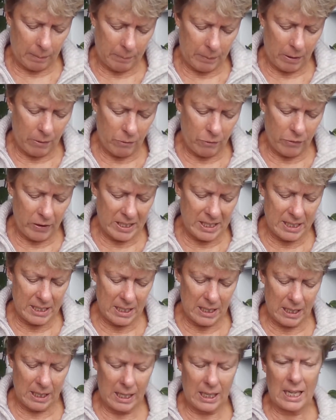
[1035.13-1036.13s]

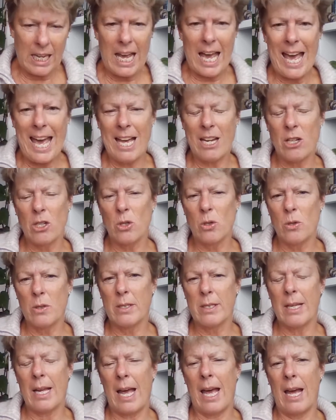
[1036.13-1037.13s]
investing in
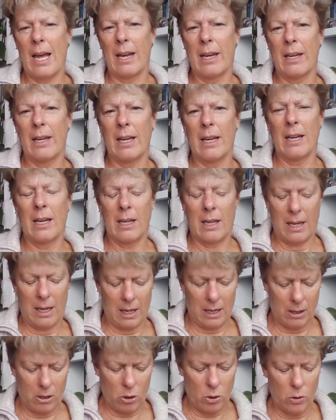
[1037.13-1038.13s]
candles and a
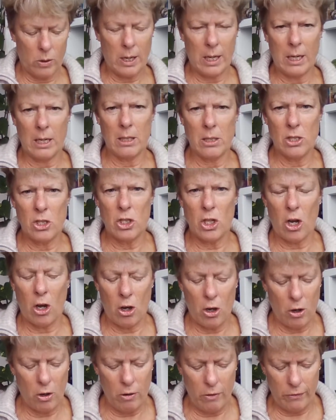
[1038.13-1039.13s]
cooking
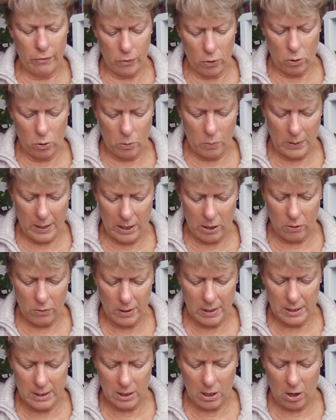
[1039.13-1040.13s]
stove, or whether
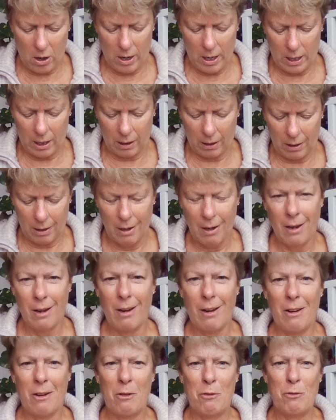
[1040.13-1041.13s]
it's going and
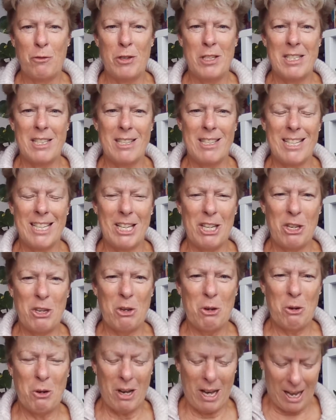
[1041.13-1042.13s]
visiting
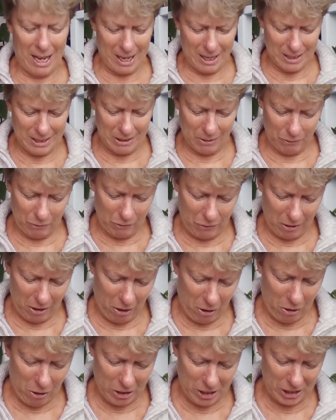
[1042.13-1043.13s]
your aunt in
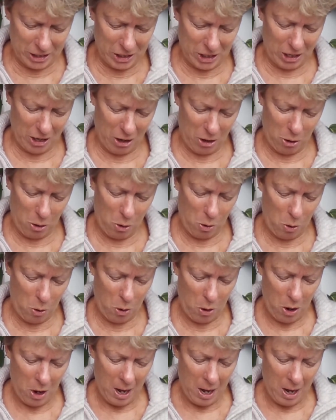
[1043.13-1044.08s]
Florida, or